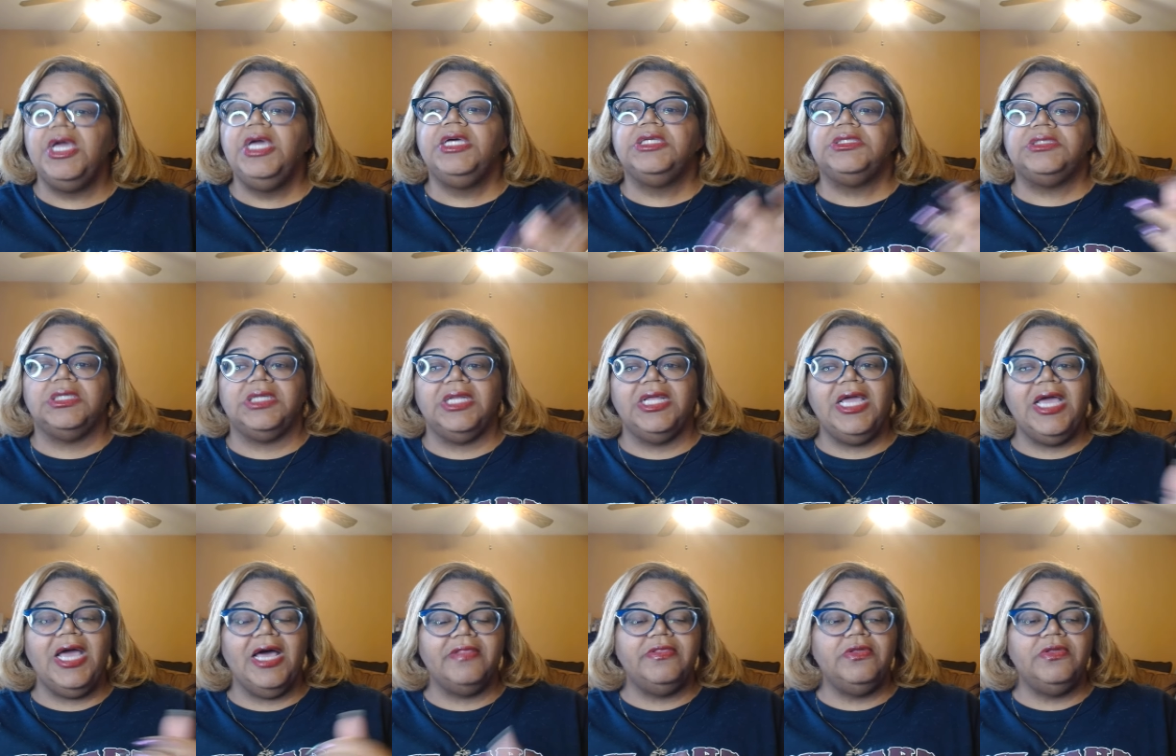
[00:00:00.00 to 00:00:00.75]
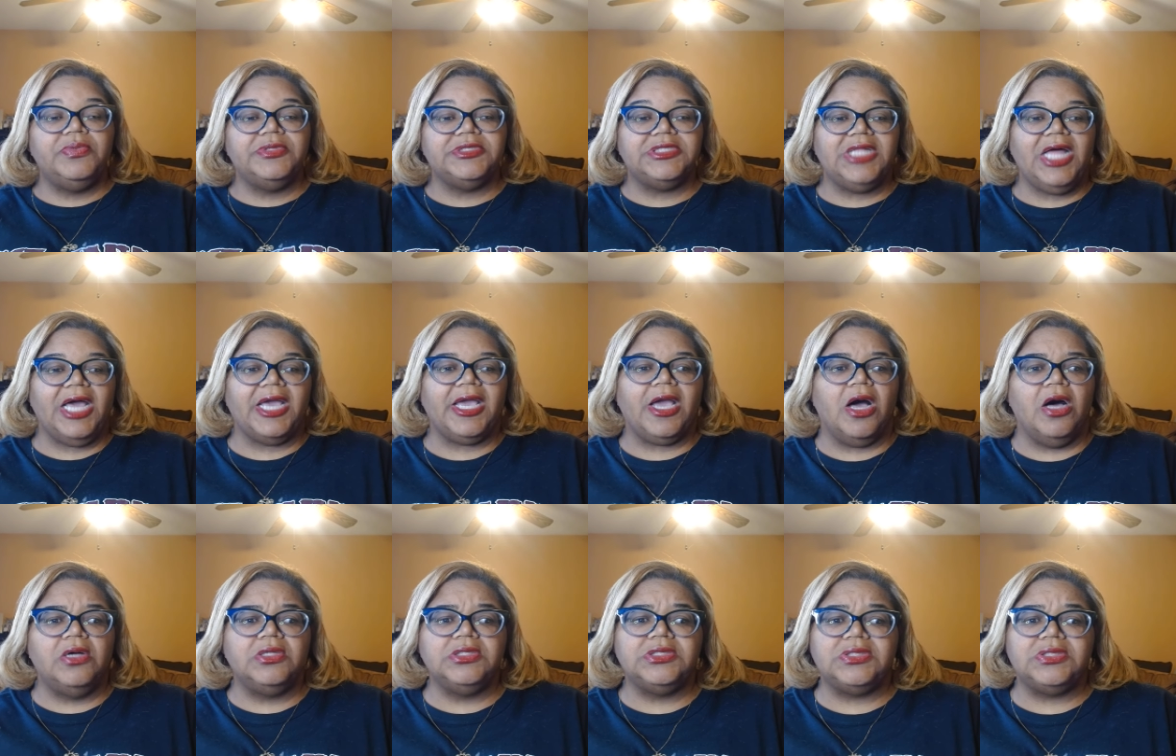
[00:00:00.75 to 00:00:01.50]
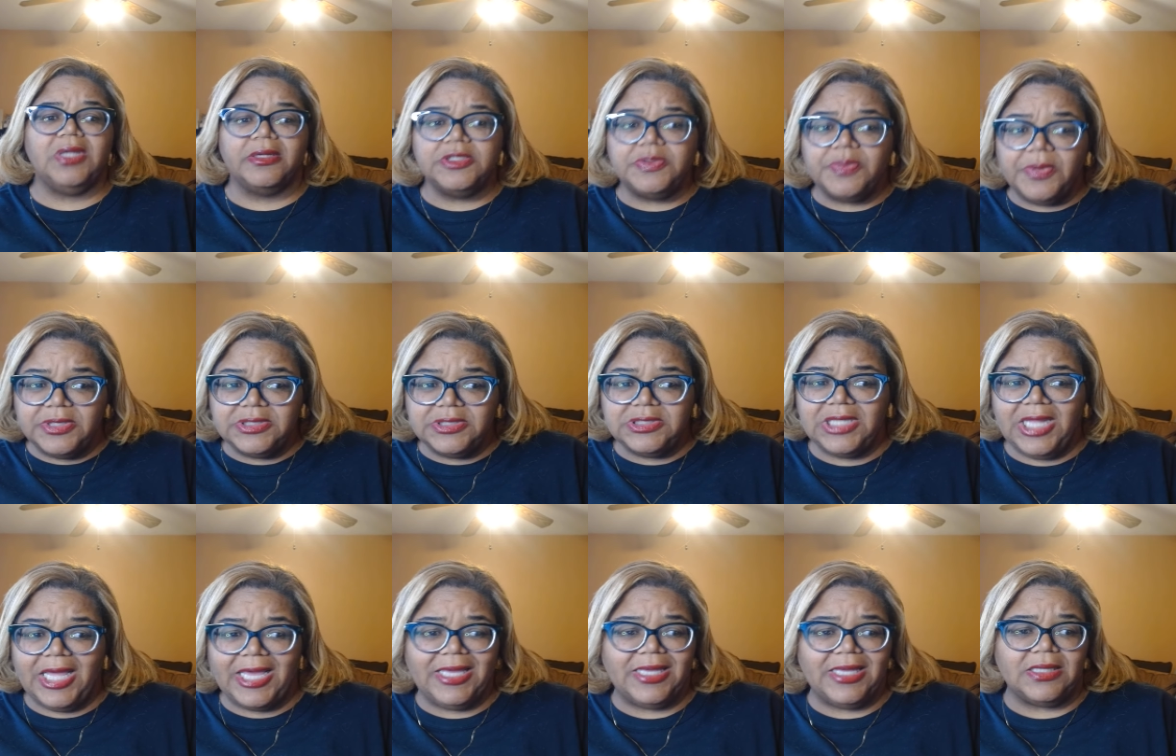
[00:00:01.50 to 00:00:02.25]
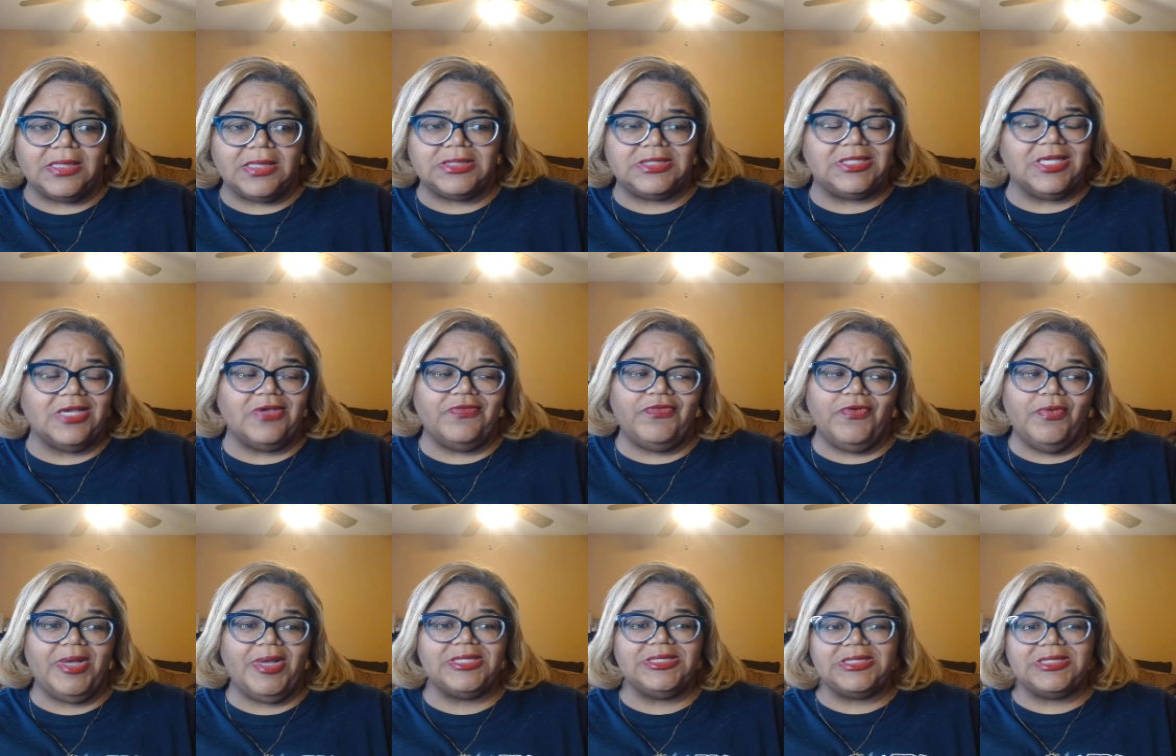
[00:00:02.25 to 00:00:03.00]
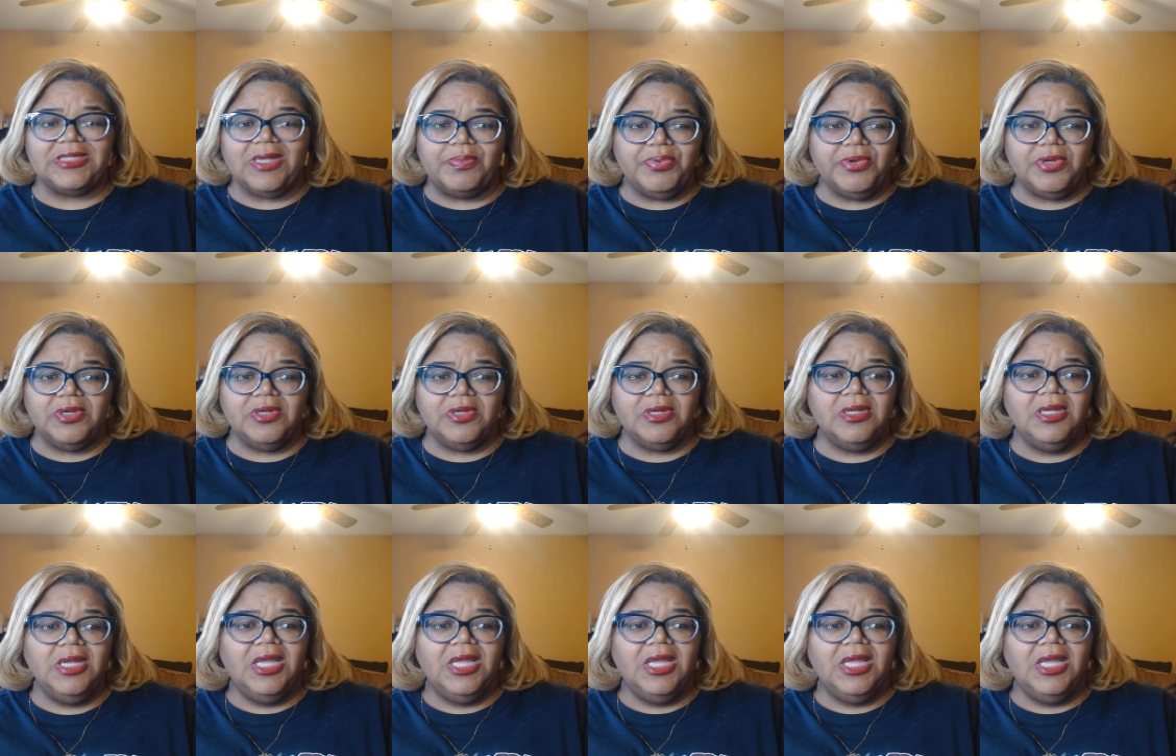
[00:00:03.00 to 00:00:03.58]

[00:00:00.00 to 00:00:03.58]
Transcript: So then Heather was like, Oh, so I'm supposed to like sing for my supper